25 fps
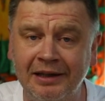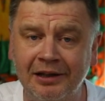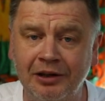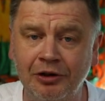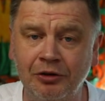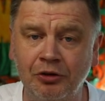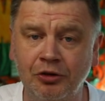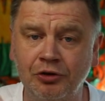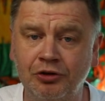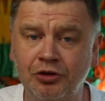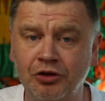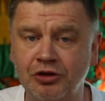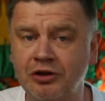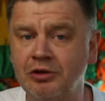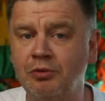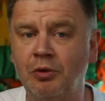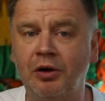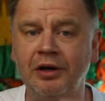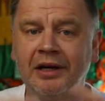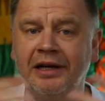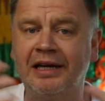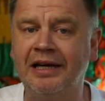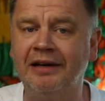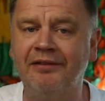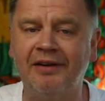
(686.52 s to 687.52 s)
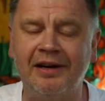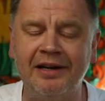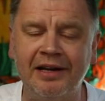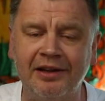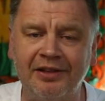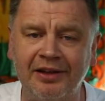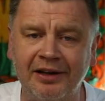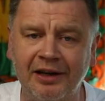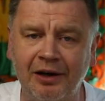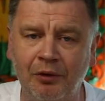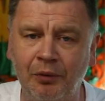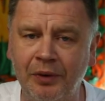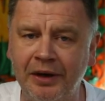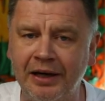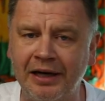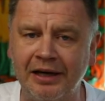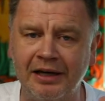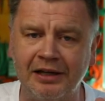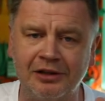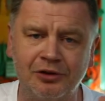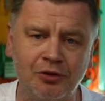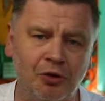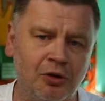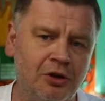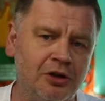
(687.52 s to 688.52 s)
you know, doesn't want to give anything away.
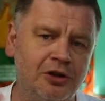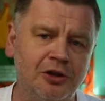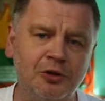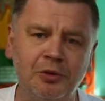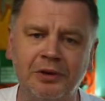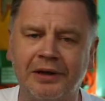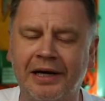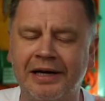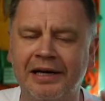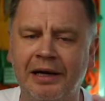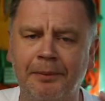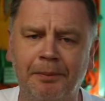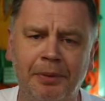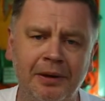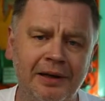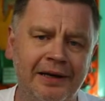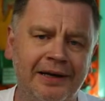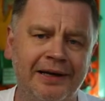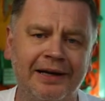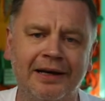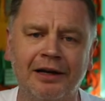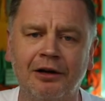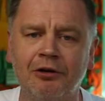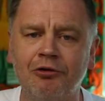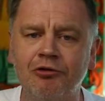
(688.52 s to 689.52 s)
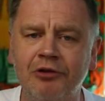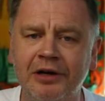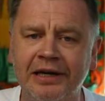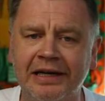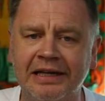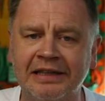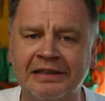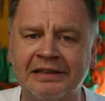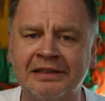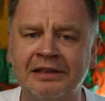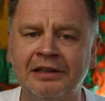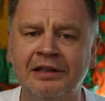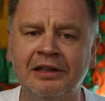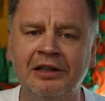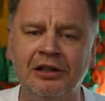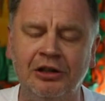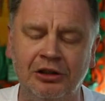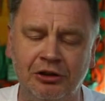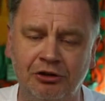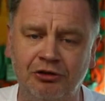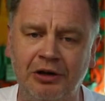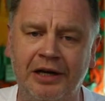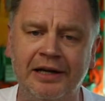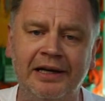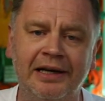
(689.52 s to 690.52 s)
And it's all to do with kind of political race,
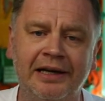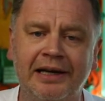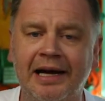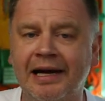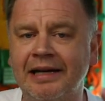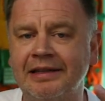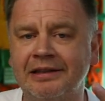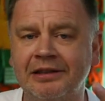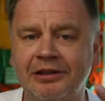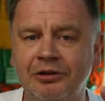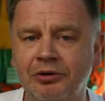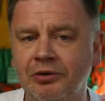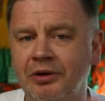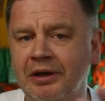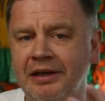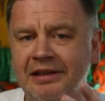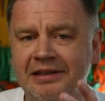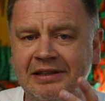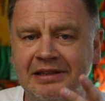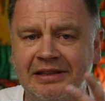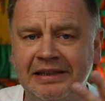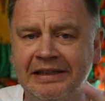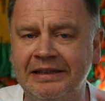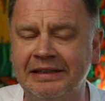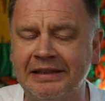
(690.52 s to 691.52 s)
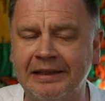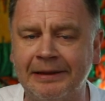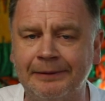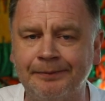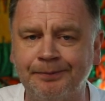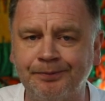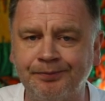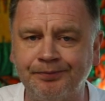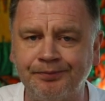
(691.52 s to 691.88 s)
trying to get, you know, a seat